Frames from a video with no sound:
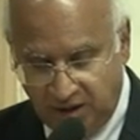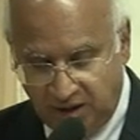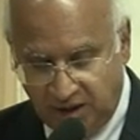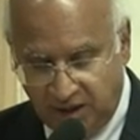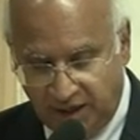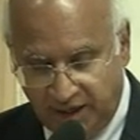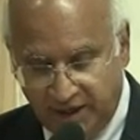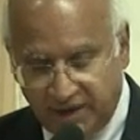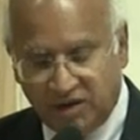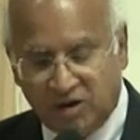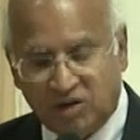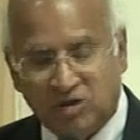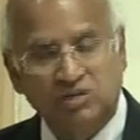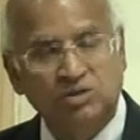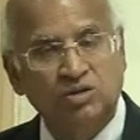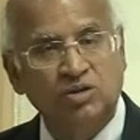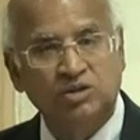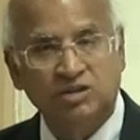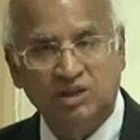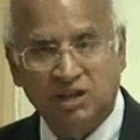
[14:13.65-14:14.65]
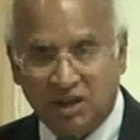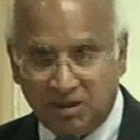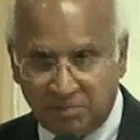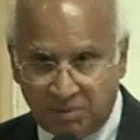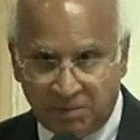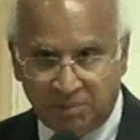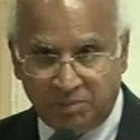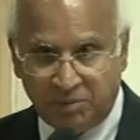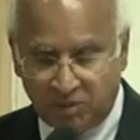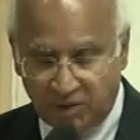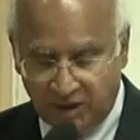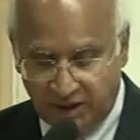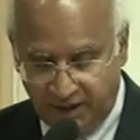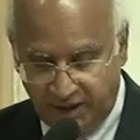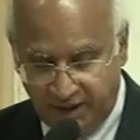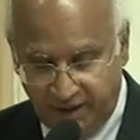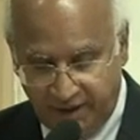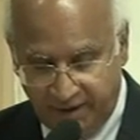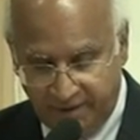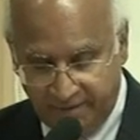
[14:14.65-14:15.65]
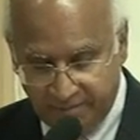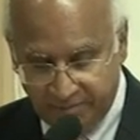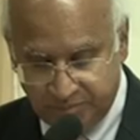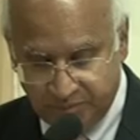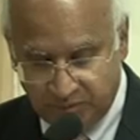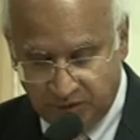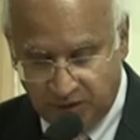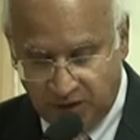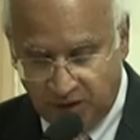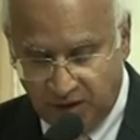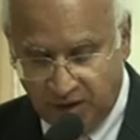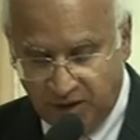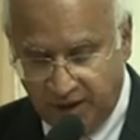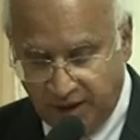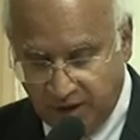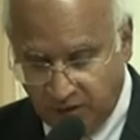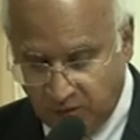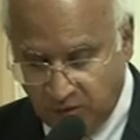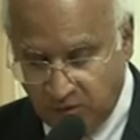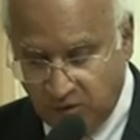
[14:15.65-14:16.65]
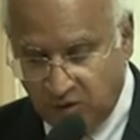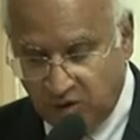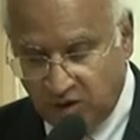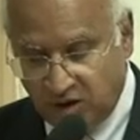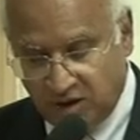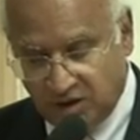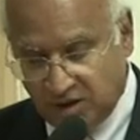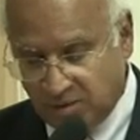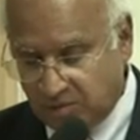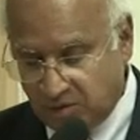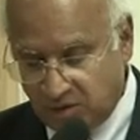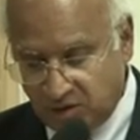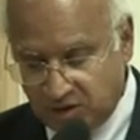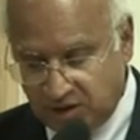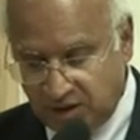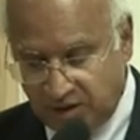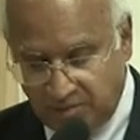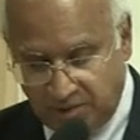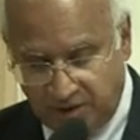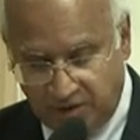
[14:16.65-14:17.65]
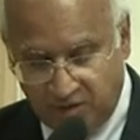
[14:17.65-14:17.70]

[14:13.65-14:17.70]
and also the urban poor need, and I could go on about them.